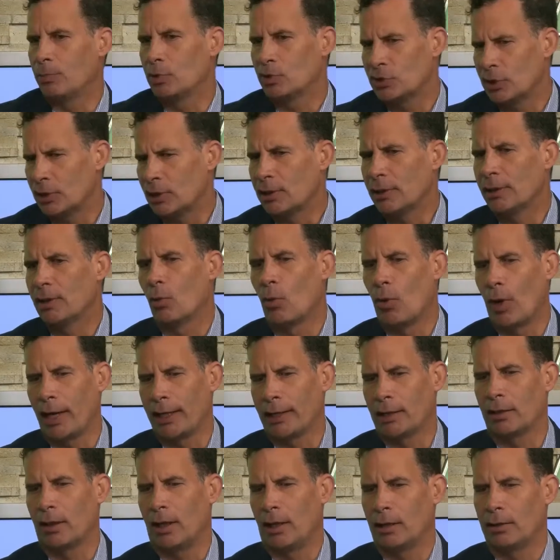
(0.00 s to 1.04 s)
particularly in
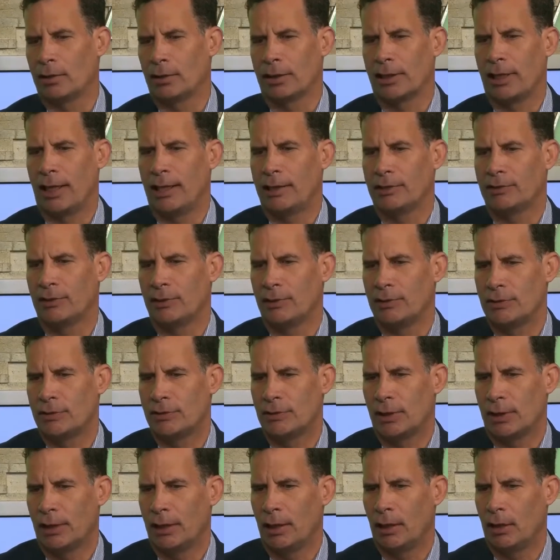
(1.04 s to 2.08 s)
white-collar cases,
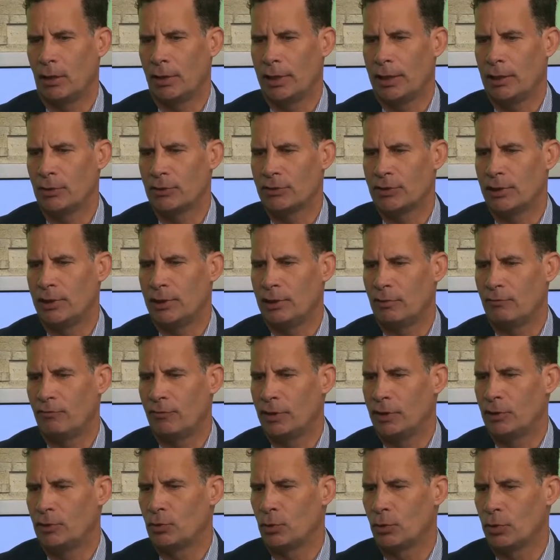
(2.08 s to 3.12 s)
you know, here's an
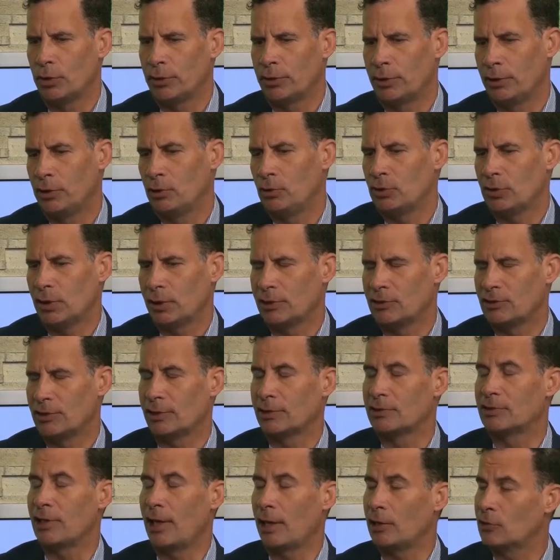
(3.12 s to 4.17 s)
individual, and they're usually
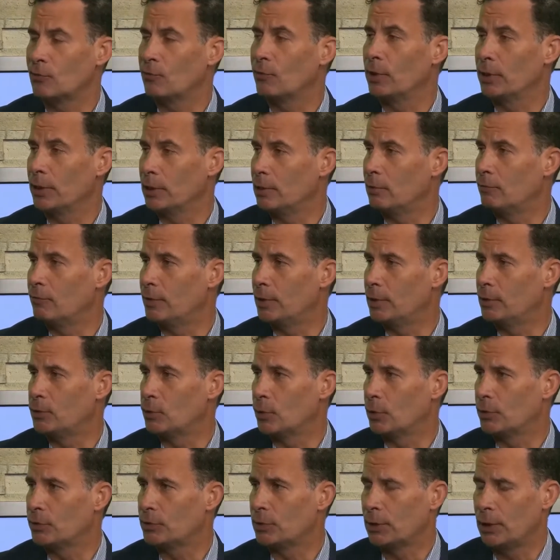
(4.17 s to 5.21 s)
successful
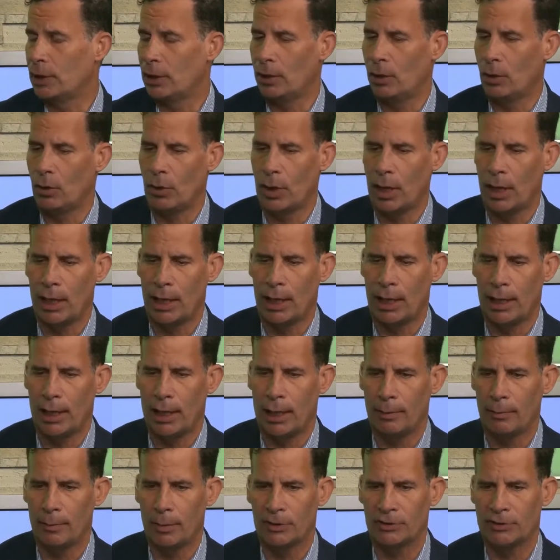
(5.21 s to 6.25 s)
individuals, you
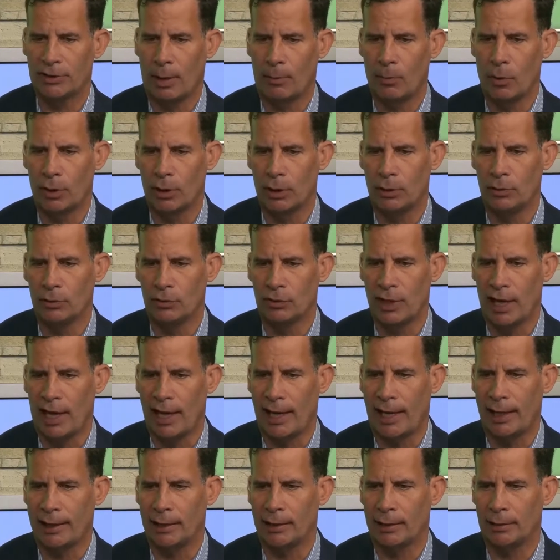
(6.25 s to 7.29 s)
know, someone who's
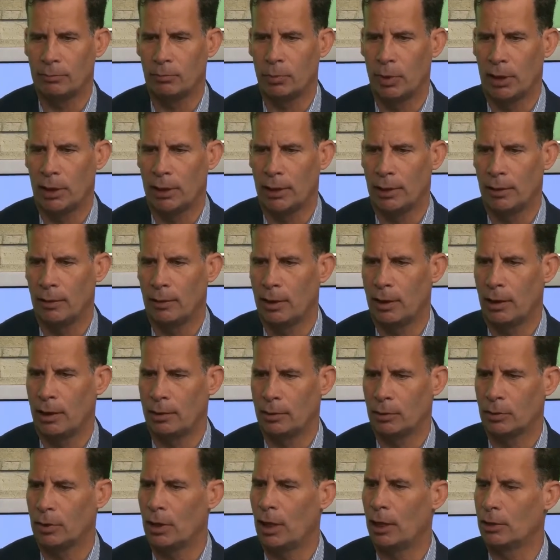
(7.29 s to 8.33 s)
had
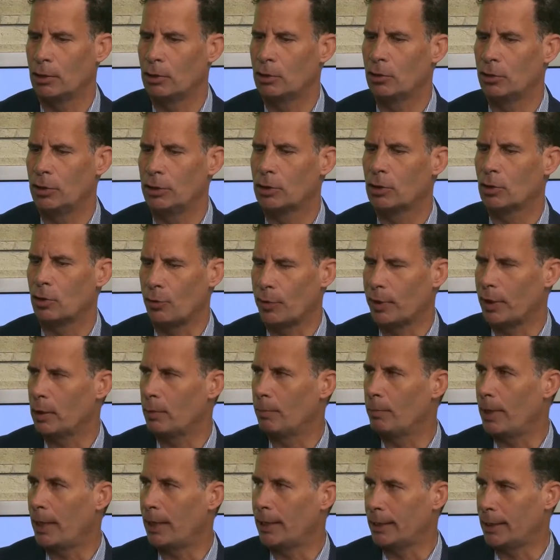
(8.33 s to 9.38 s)
a good career
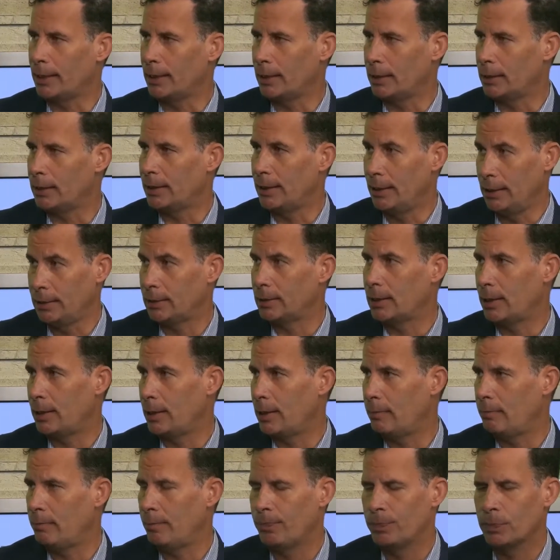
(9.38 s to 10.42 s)
making
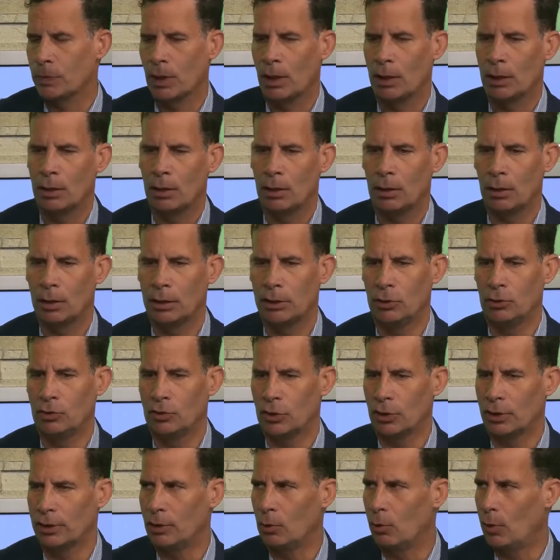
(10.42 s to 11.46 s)
income,
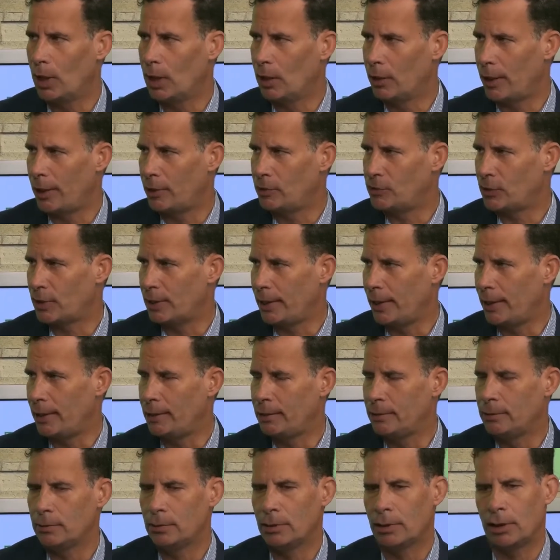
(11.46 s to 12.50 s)
usually well-educated,